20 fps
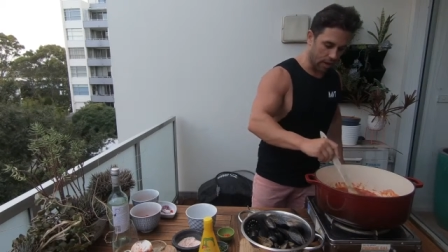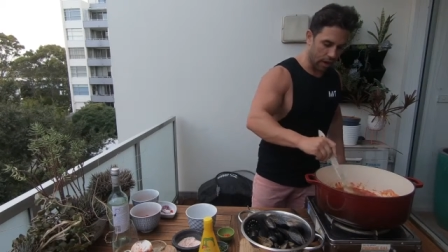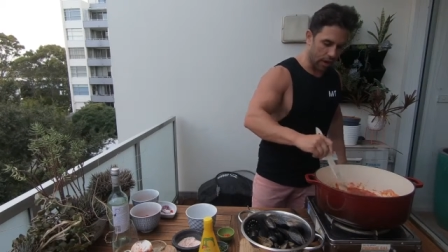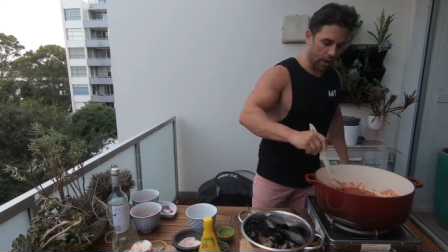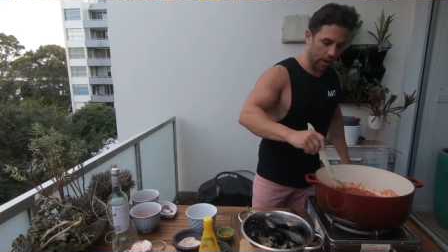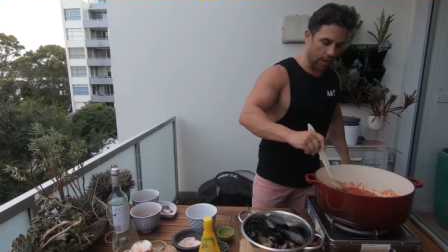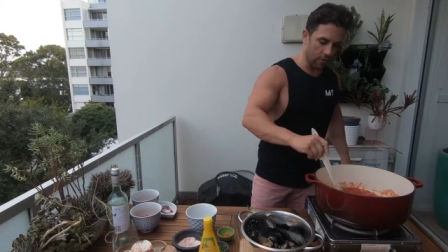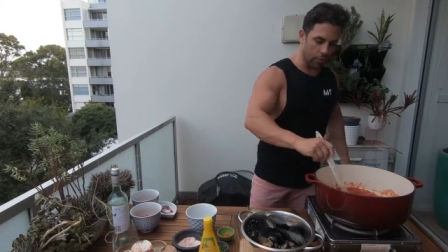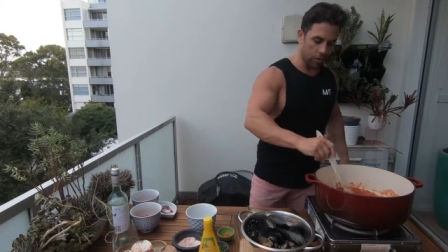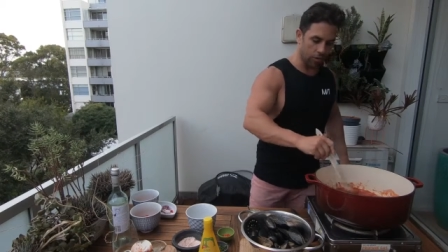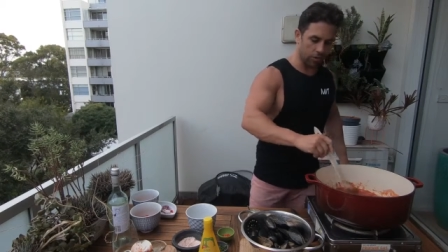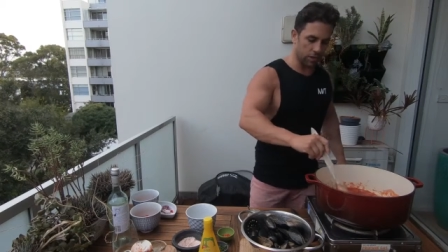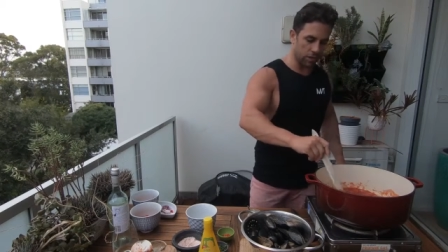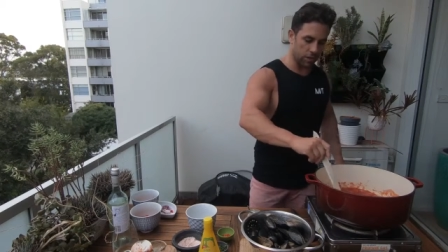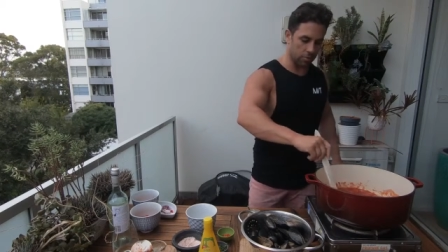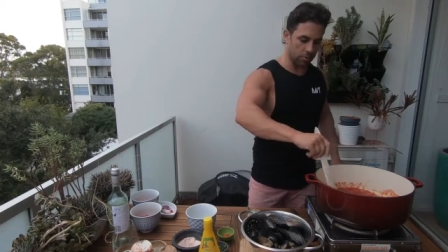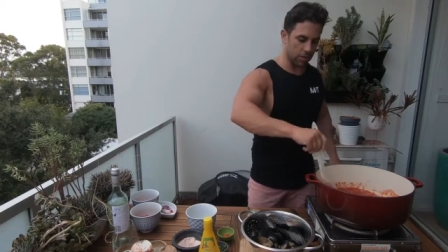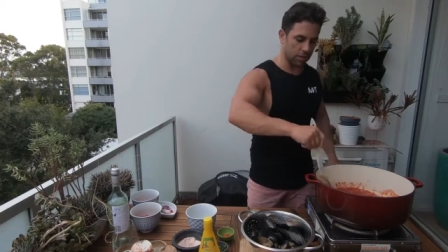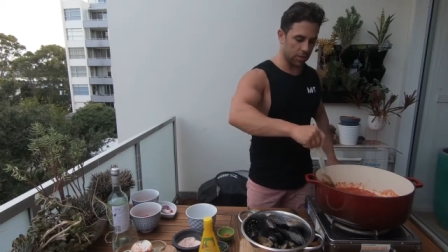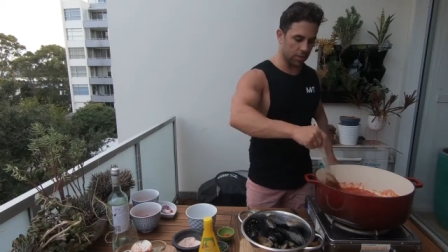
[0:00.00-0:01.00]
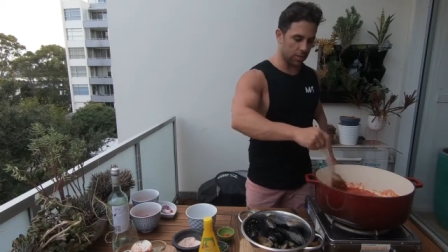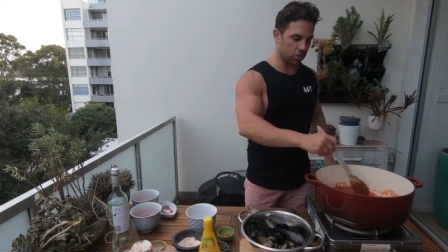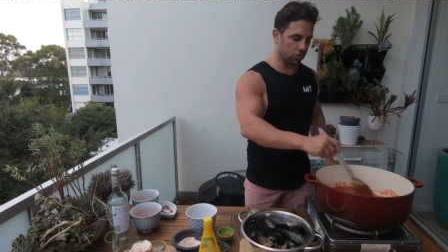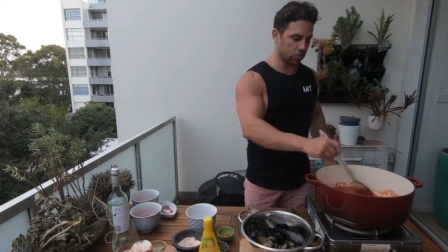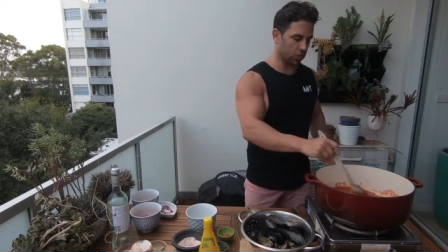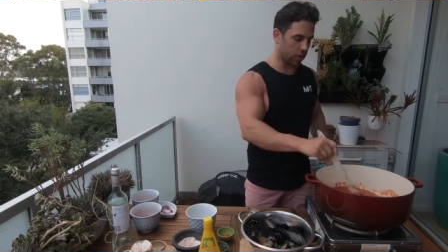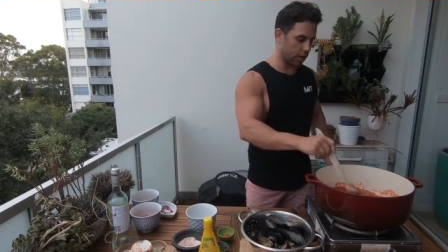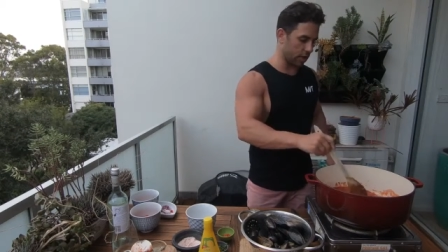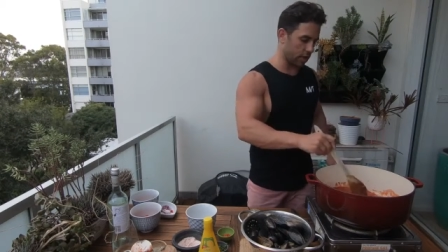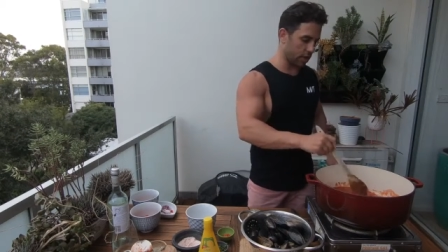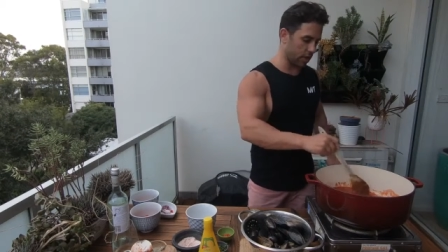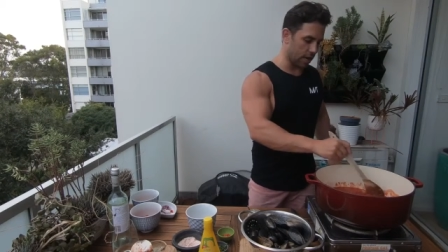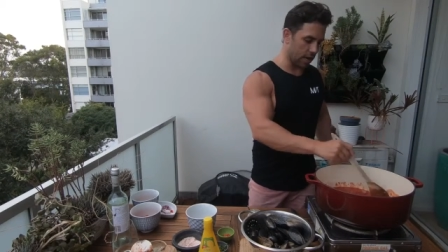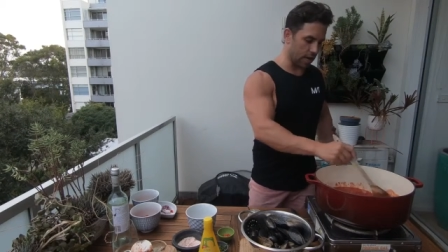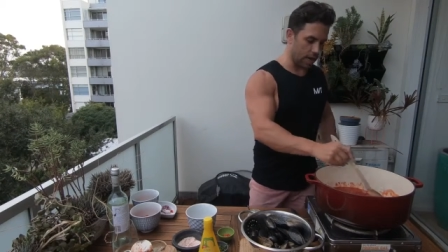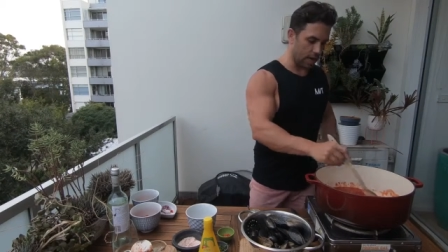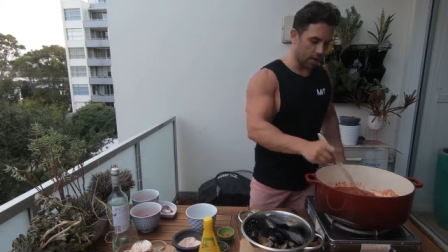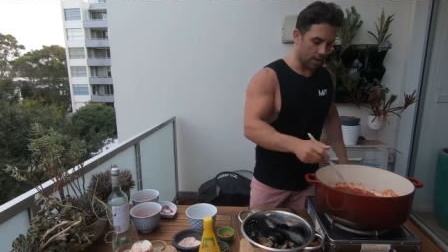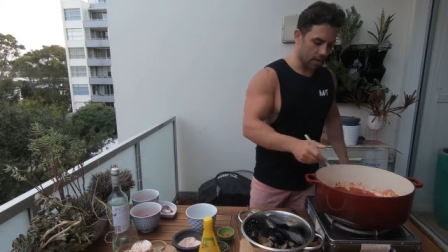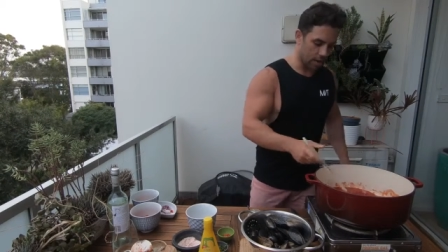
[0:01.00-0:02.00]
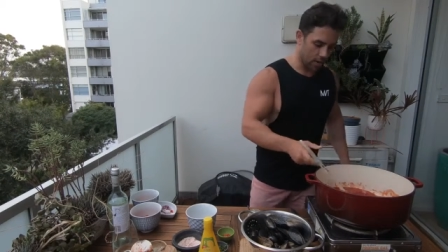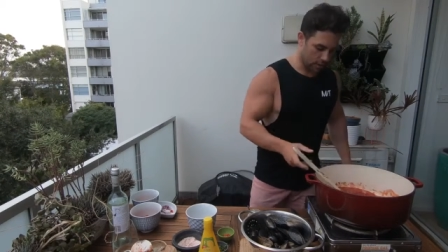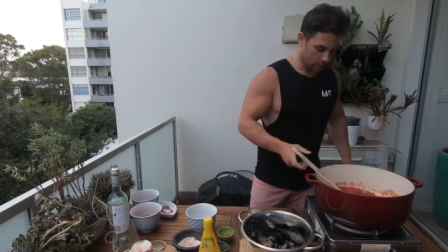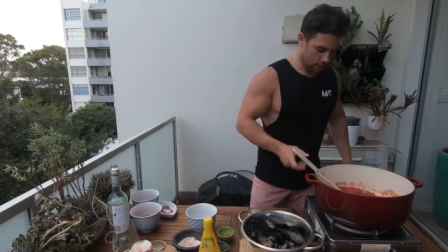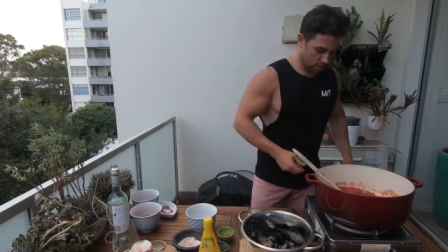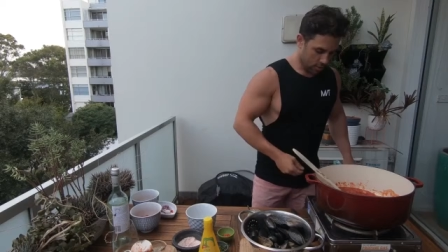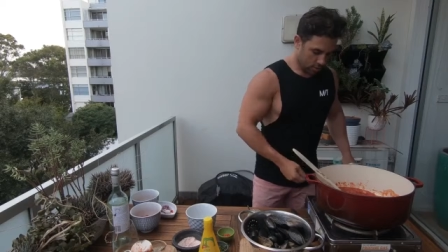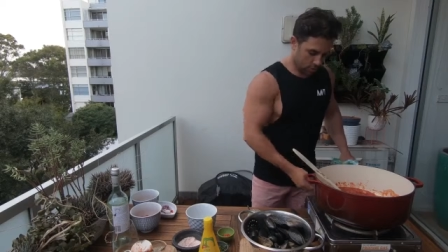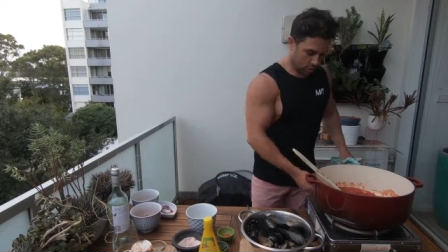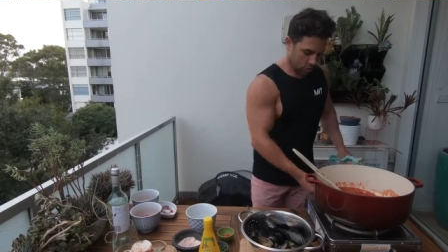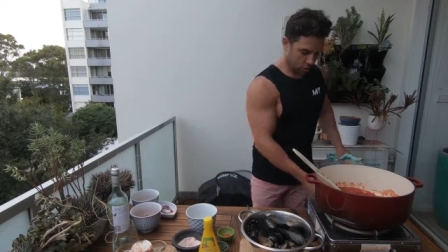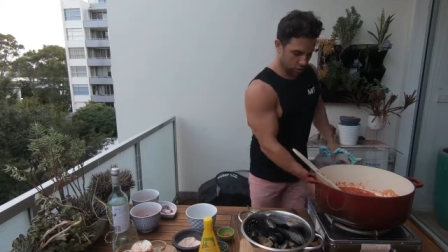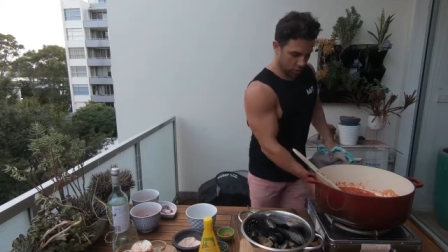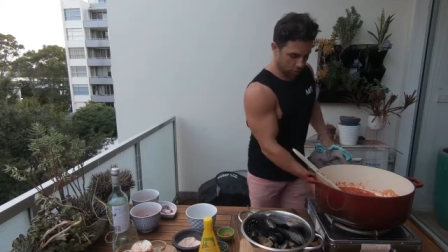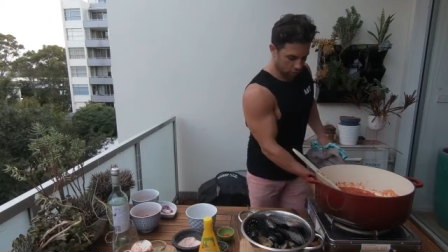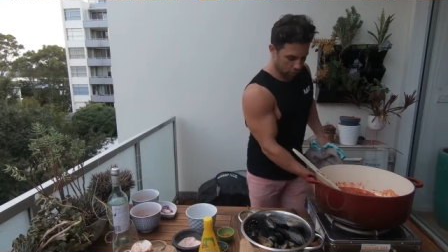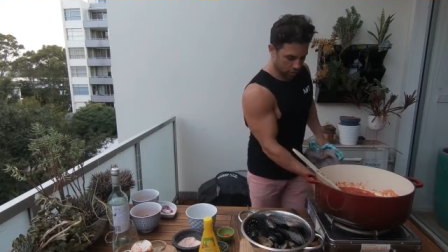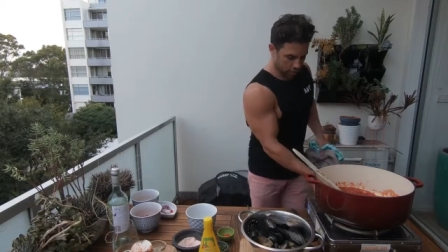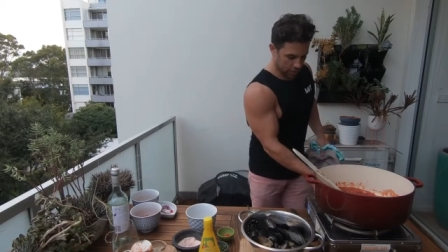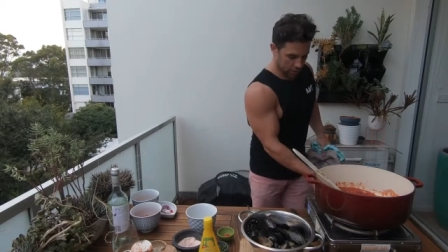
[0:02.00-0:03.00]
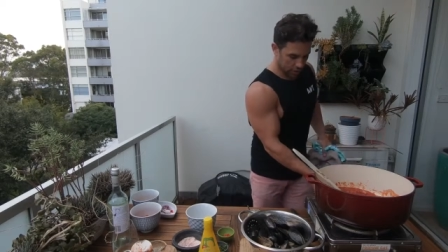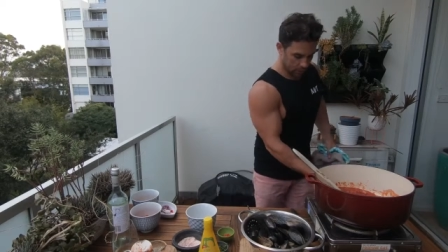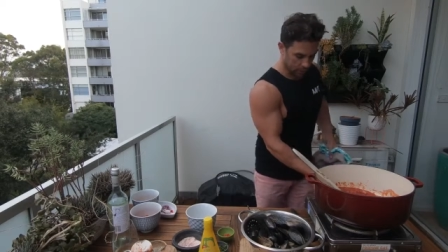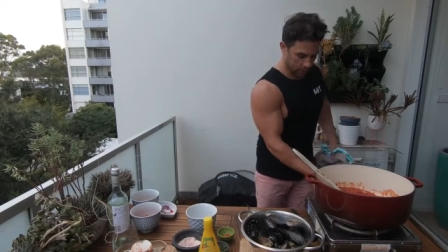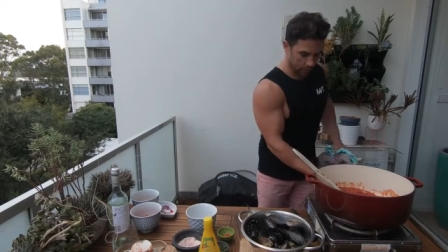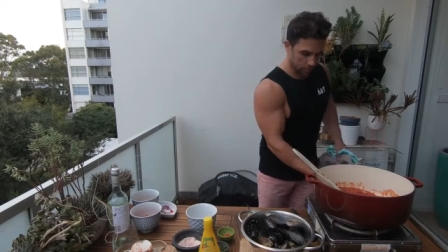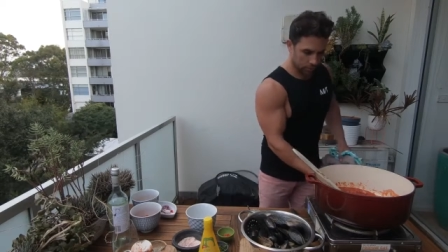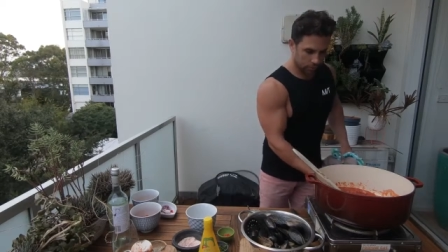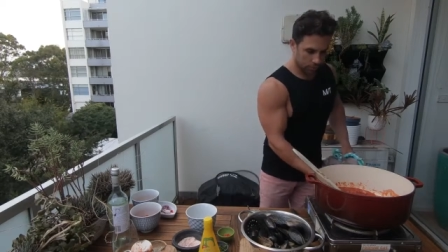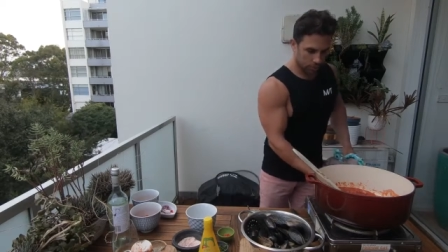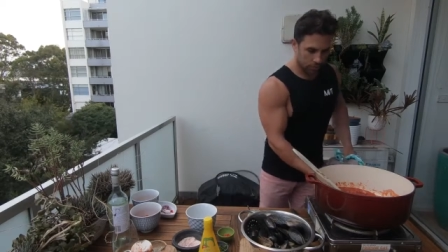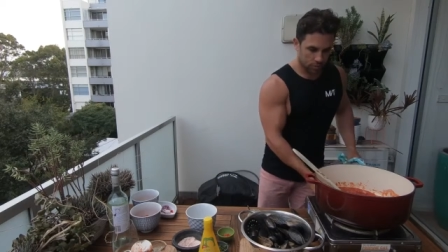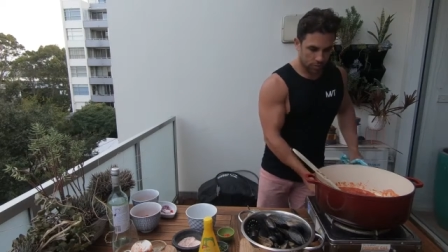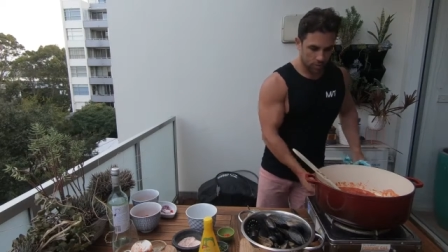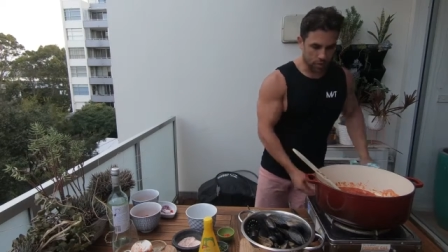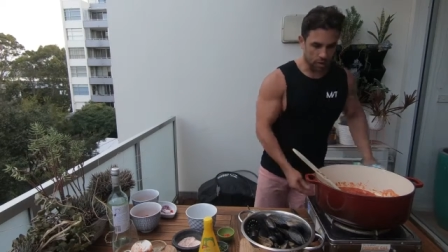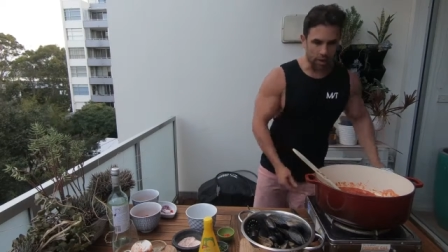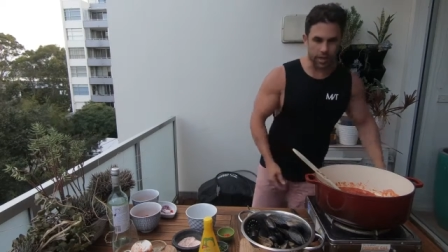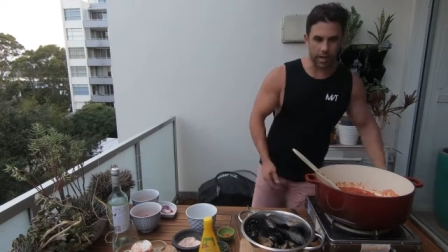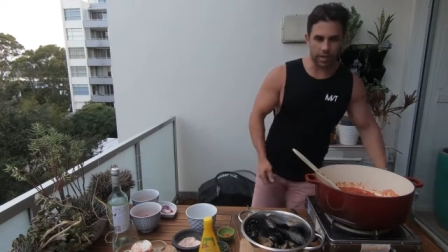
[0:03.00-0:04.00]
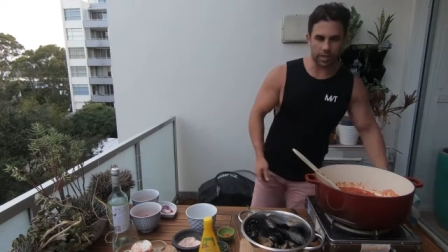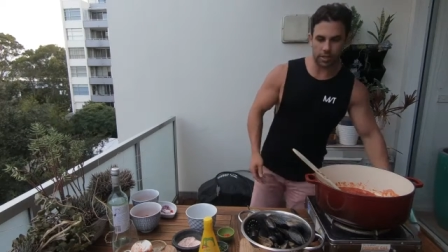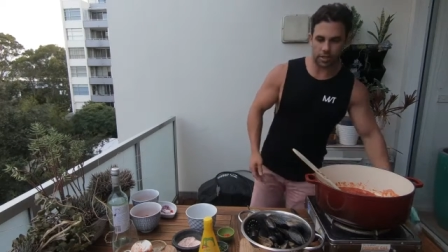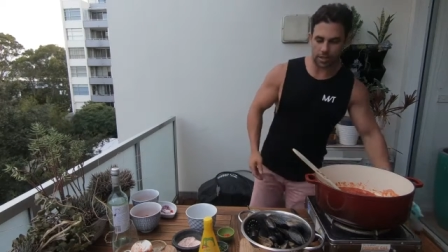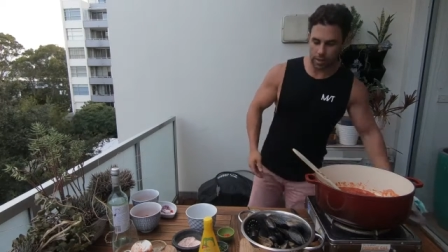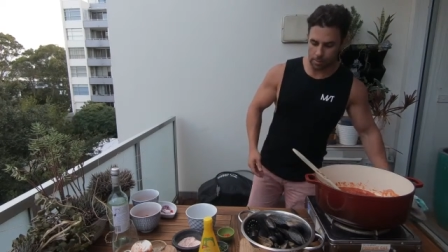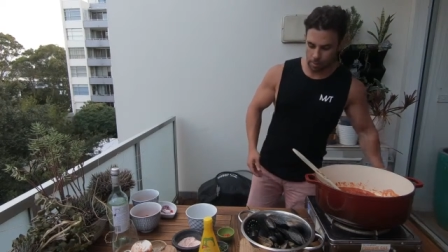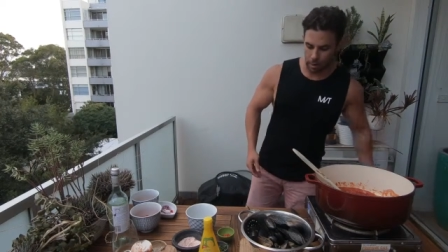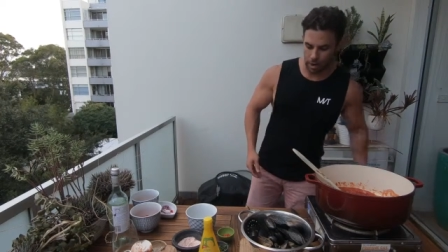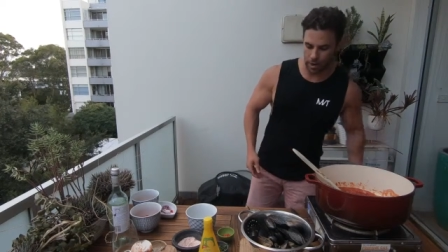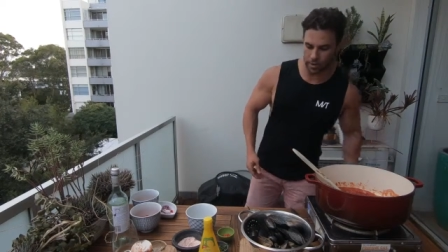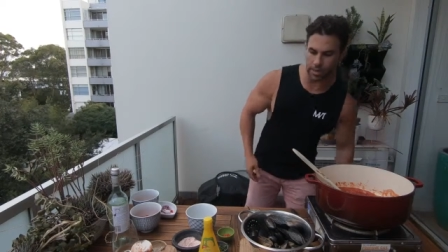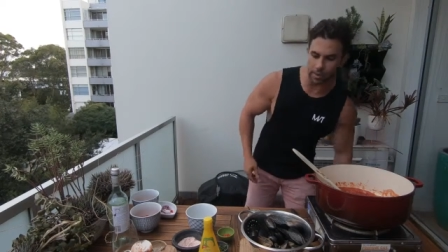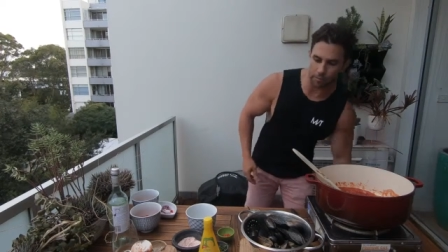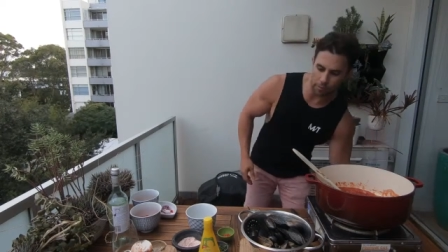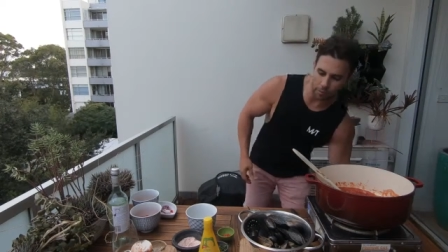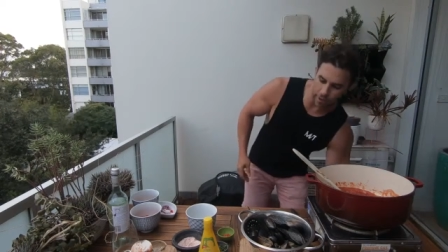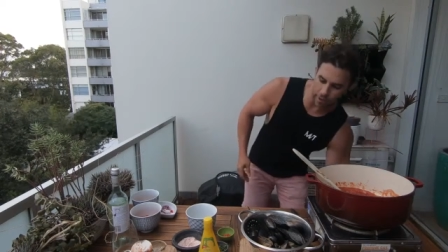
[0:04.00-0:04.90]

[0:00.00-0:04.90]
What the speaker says: I love watching the missus try and use this one. I get to see bicep